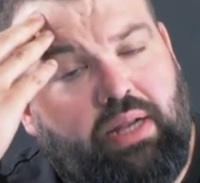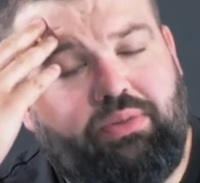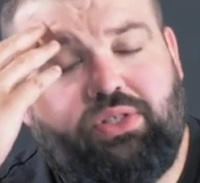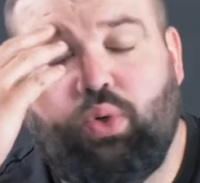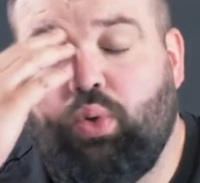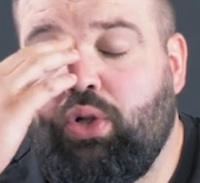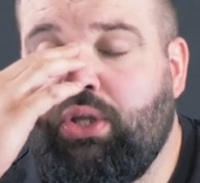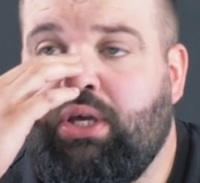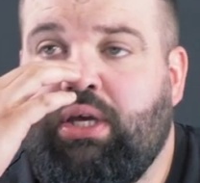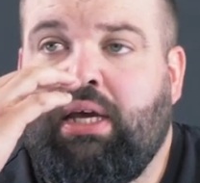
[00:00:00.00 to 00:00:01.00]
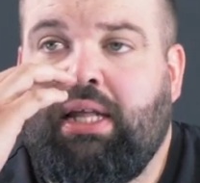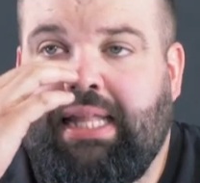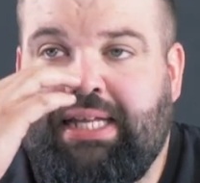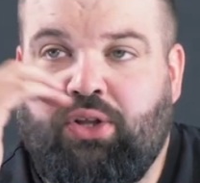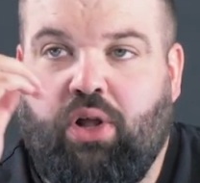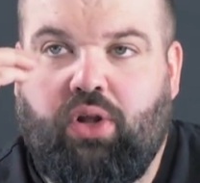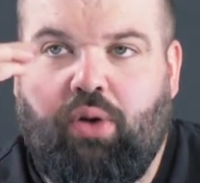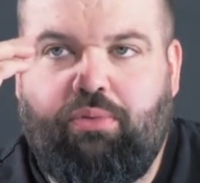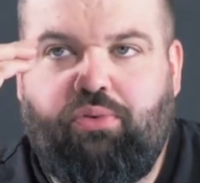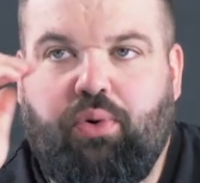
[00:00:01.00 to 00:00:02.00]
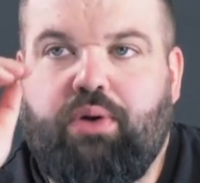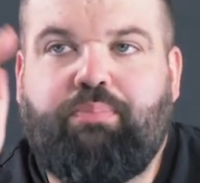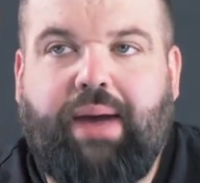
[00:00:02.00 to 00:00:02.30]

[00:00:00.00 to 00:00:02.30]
and I was told like not long before it.